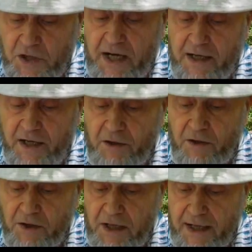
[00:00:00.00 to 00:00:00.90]
Jack,
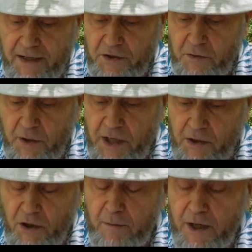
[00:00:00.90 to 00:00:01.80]
Harold, and I took my
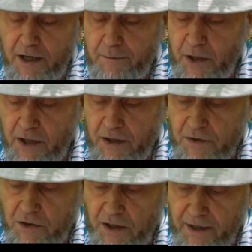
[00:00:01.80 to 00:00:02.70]
carbide
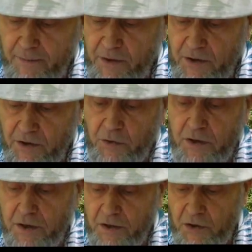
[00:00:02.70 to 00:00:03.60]
miner's lamp
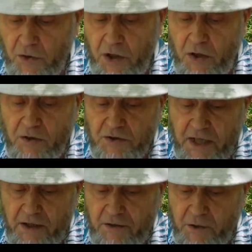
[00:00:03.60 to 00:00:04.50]
and two dogs
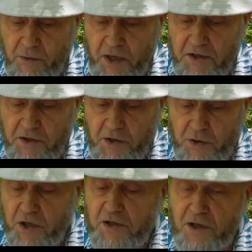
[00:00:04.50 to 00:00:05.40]
out on the ridge to
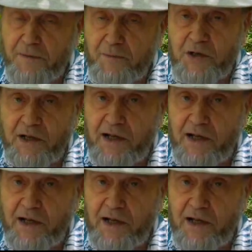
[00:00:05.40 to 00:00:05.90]
tree something,